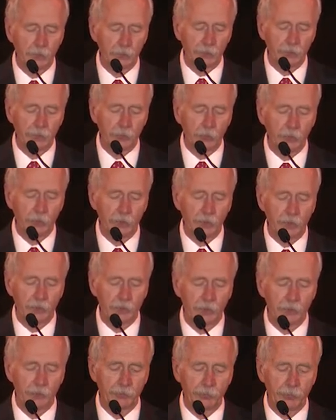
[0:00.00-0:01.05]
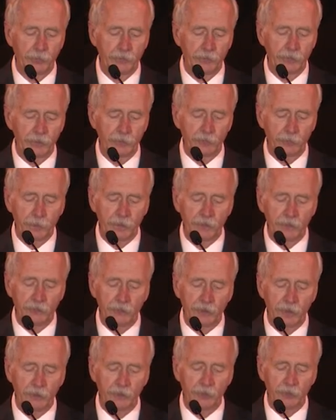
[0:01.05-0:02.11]
were critical in building the space
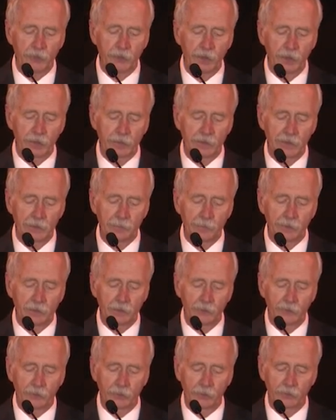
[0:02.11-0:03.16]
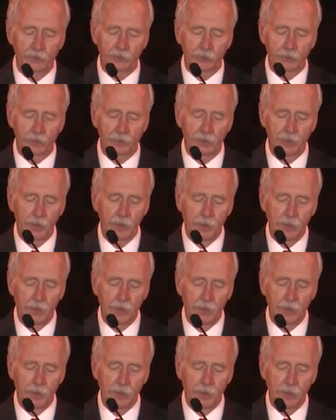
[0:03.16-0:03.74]
station and keeping it functional.